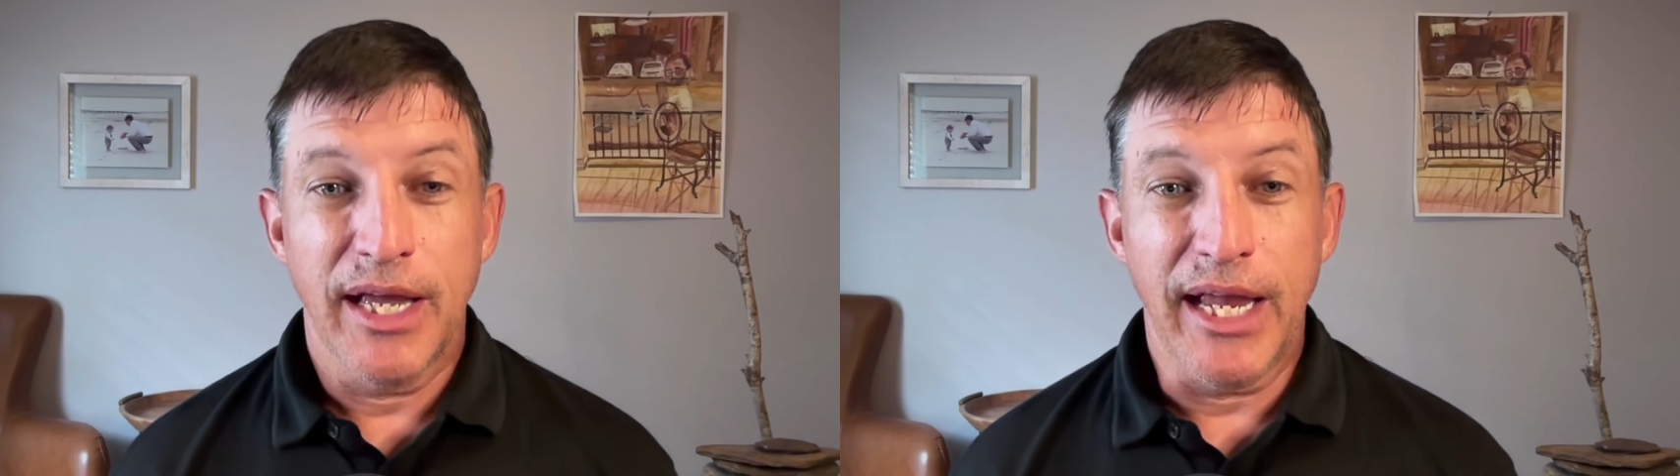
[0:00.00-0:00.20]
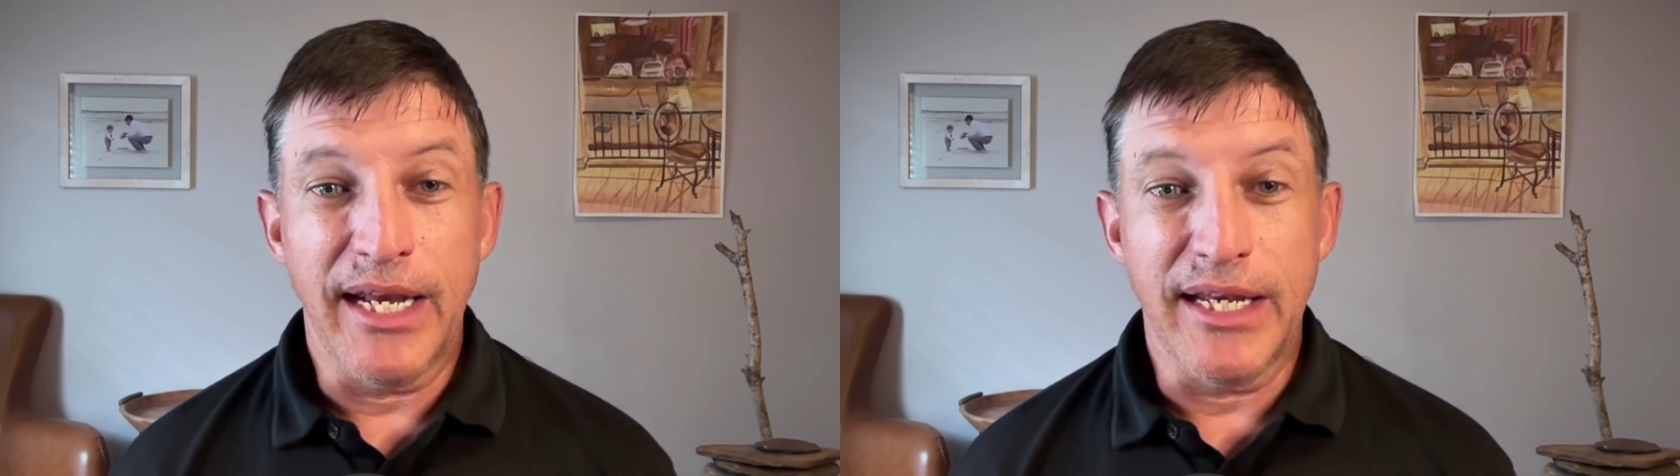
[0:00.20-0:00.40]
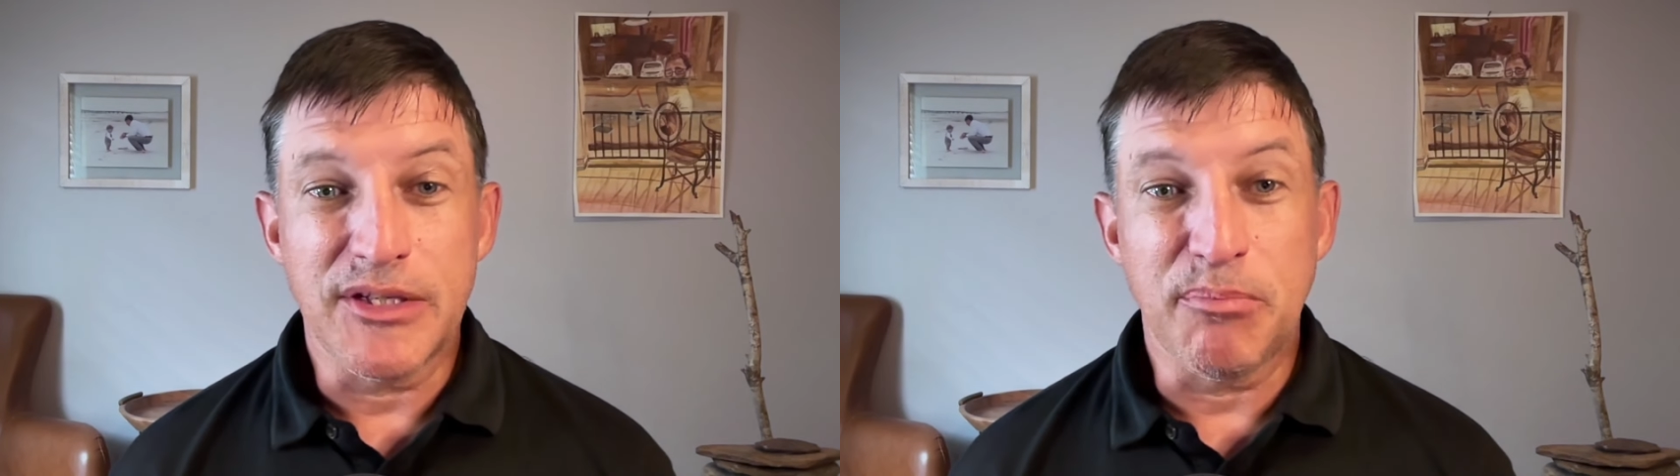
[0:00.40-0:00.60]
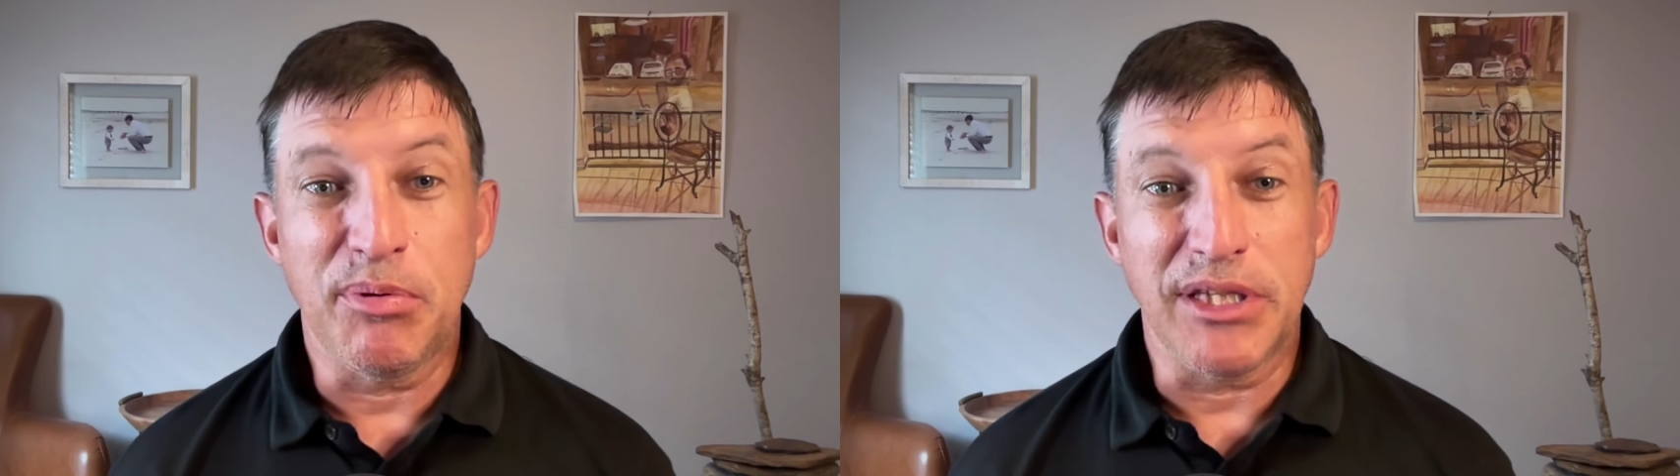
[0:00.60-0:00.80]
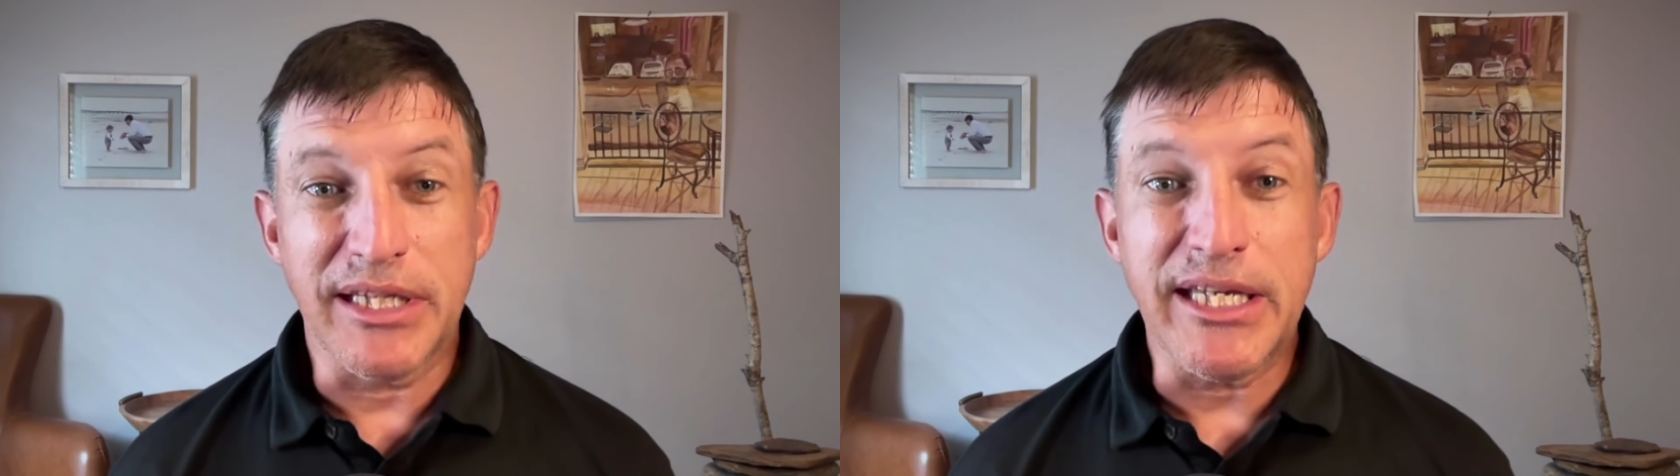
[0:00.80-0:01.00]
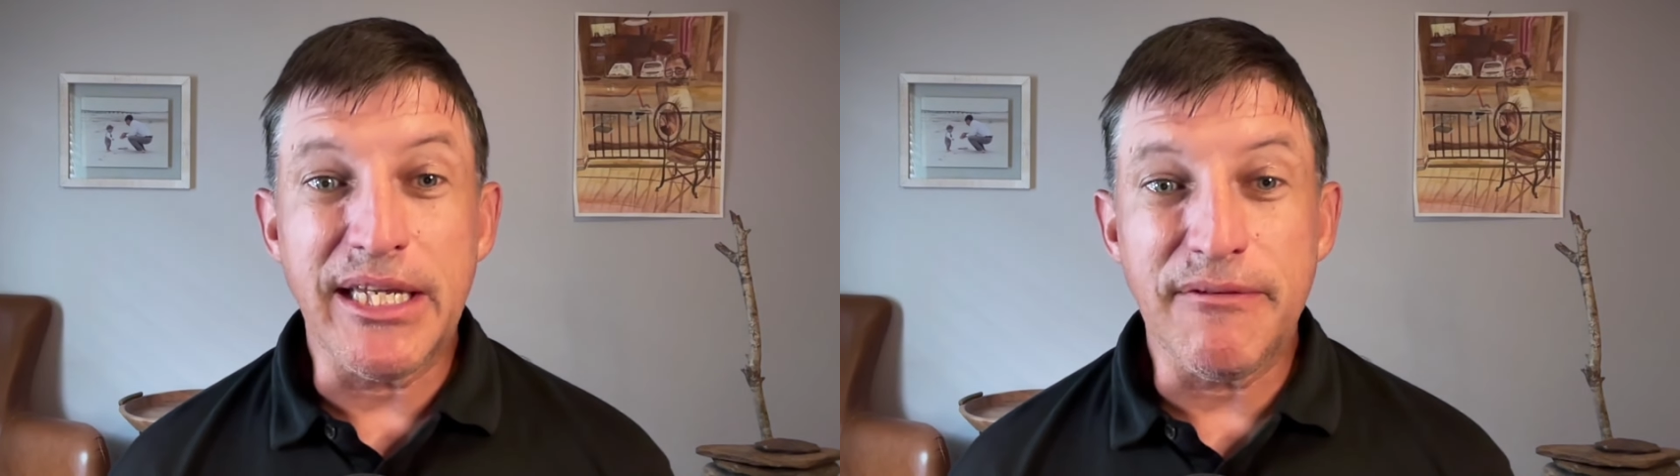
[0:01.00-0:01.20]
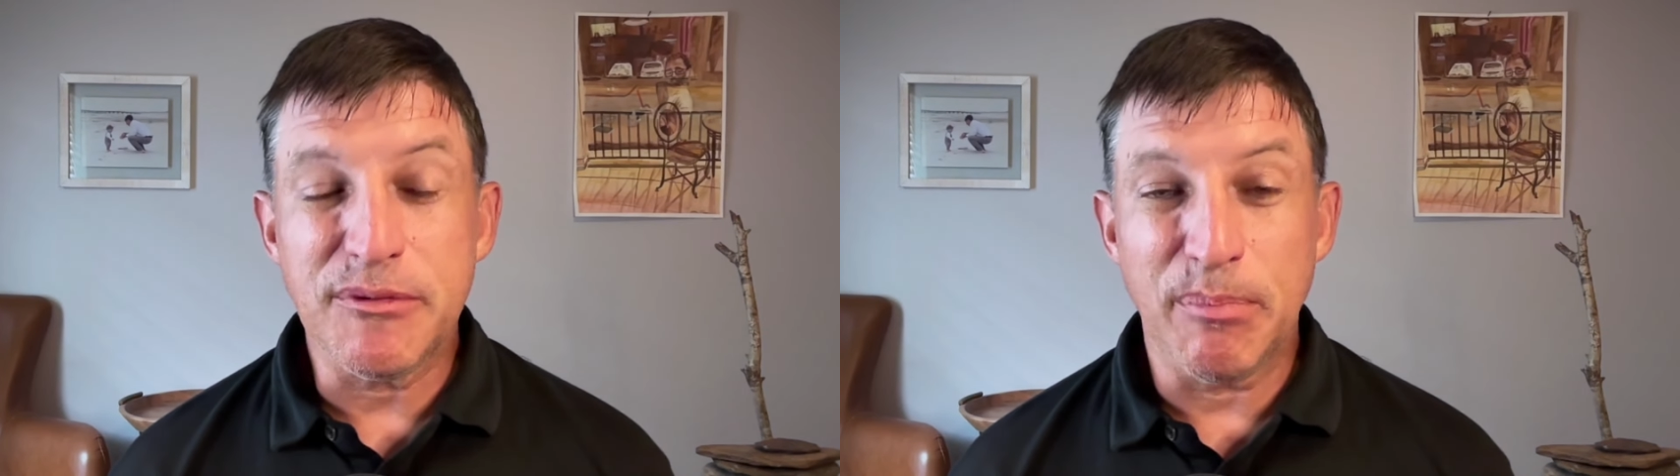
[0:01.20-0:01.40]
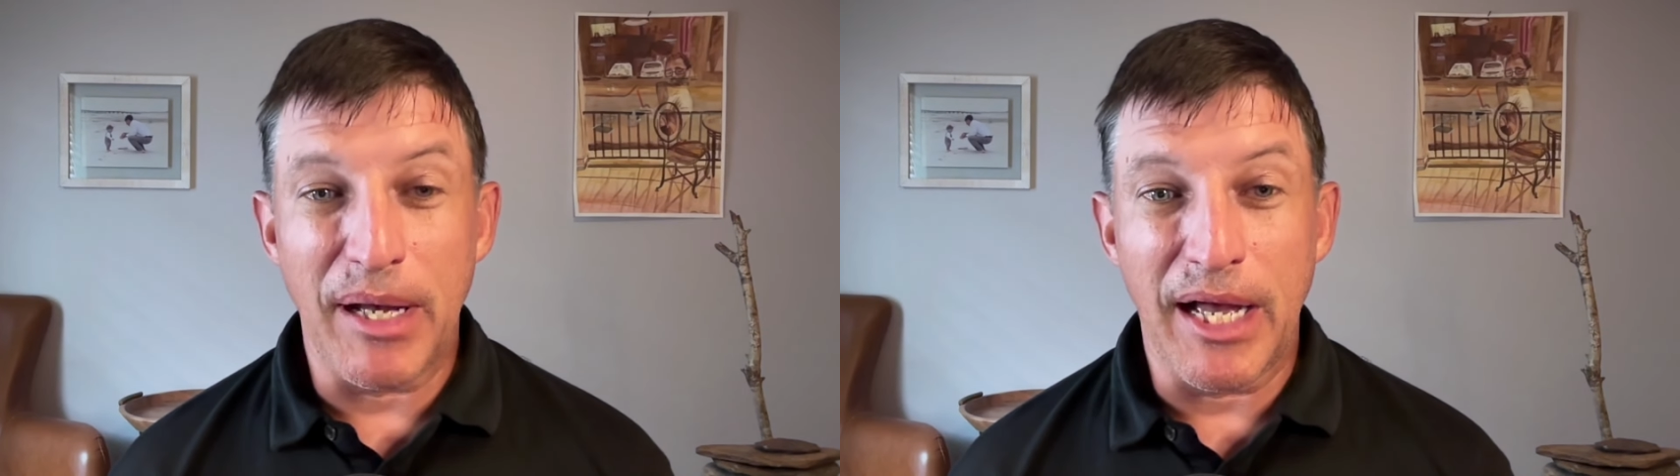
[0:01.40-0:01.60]
and is
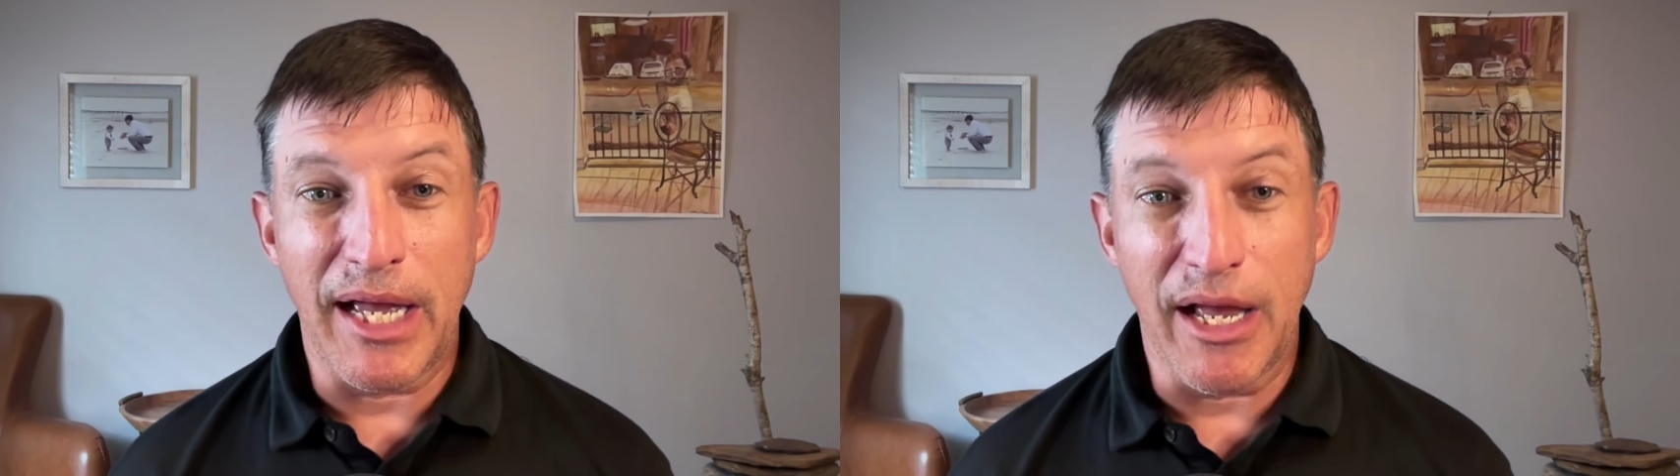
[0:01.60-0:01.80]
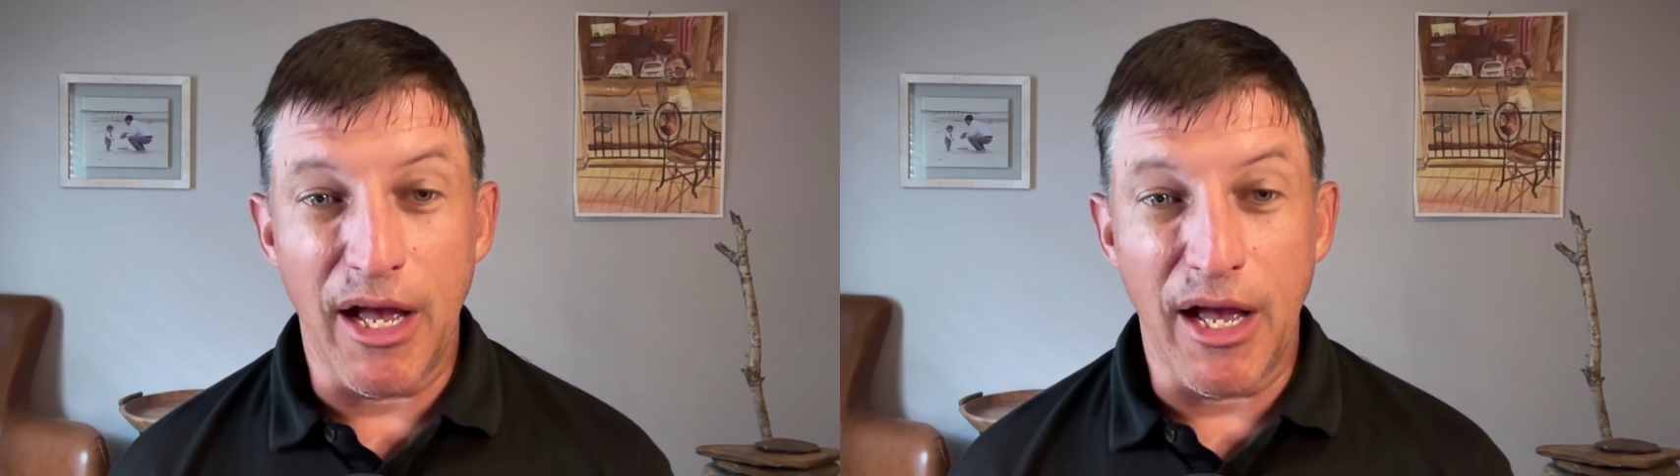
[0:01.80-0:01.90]
believed by